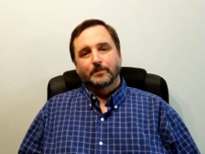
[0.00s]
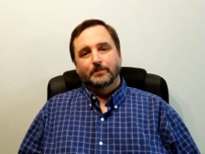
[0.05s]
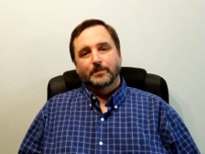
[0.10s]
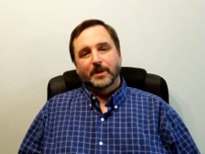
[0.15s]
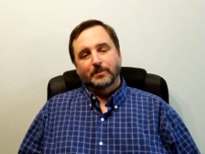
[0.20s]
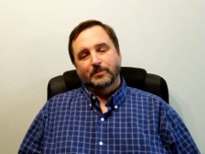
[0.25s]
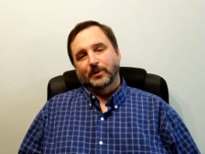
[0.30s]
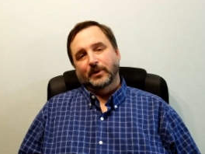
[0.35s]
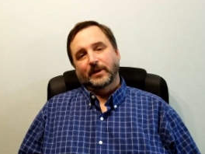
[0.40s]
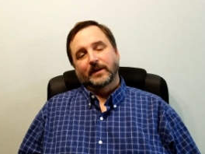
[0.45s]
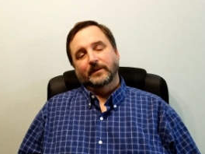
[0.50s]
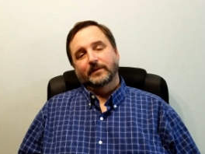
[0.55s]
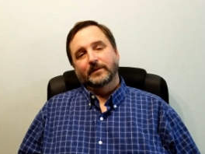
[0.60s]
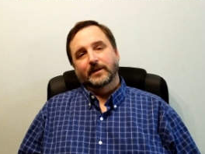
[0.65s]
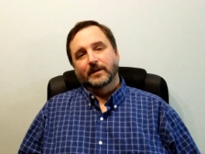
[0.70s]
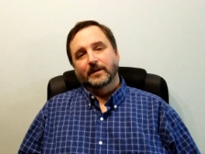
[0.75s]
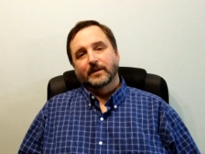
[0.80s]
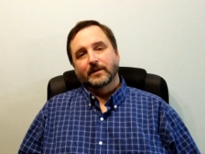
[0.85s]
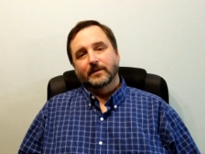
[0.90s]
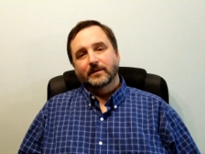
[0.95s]
people out
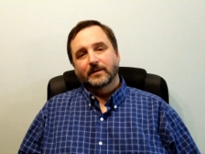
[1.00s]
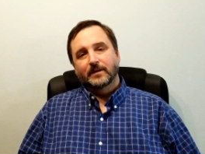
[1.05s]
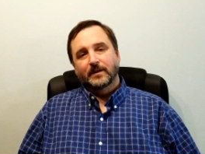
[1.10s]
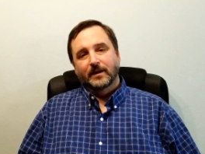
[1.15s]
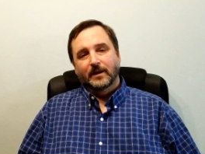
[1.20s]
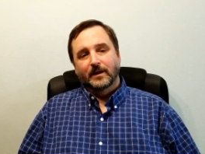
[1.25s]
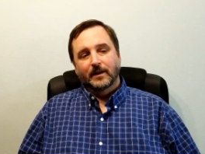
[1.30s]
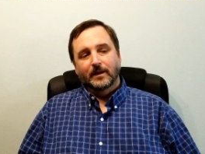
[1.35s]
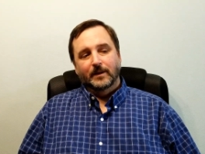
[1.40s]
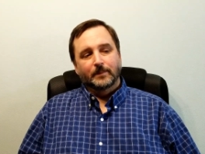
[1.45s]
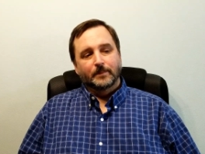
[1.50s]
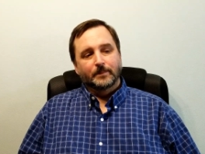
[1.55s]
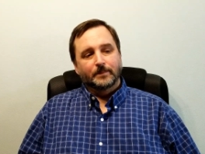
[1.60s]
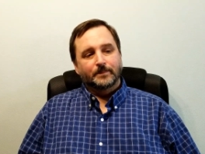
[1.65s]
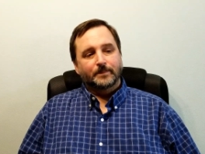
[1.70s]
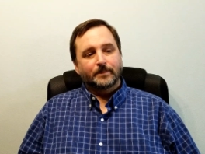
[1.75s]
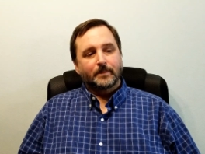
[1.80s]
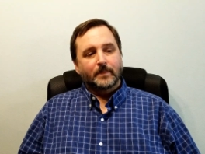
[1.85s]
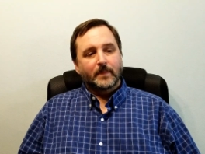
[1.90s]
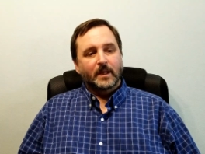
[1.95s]

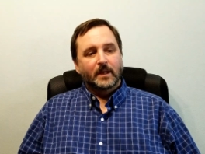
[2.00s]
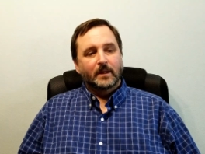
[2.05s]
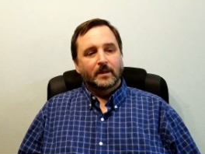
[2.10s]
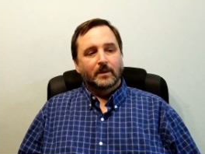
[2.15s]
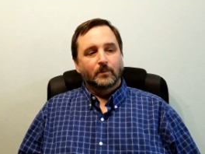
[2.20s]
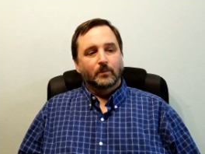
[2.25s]
there.